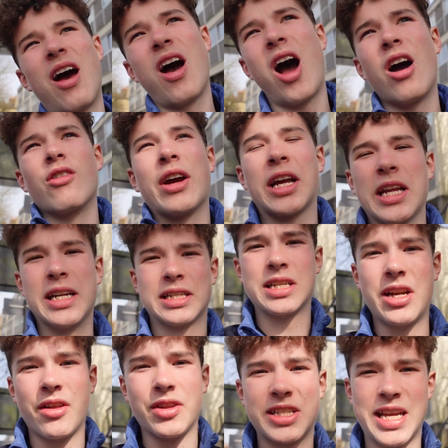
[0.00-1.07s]
I reckon it's
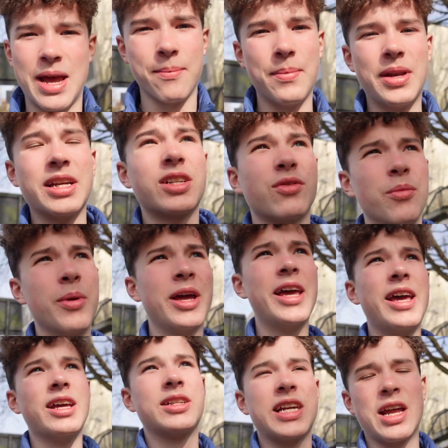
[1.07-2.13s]
another 10 minutes from
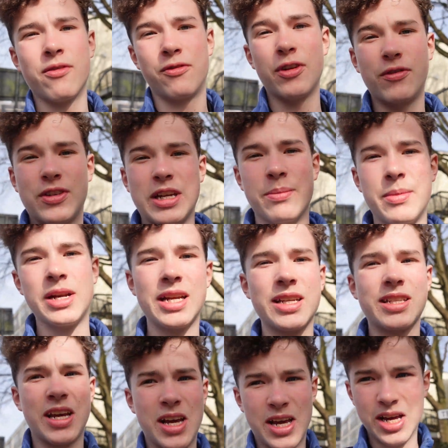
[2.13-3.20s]
here, 10-15
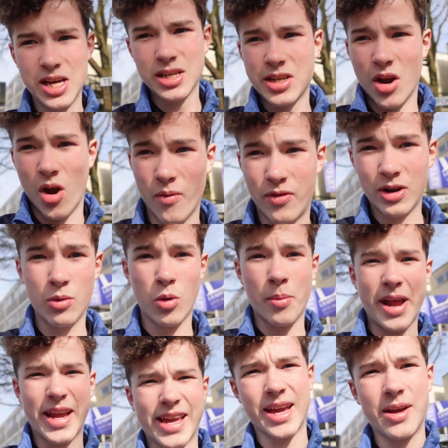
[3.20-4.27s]
minutes, so hopefully we'll
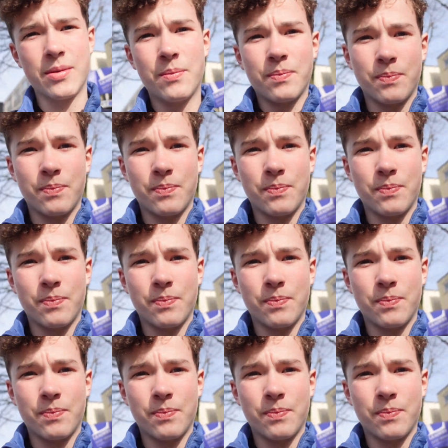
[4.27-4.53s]
make it.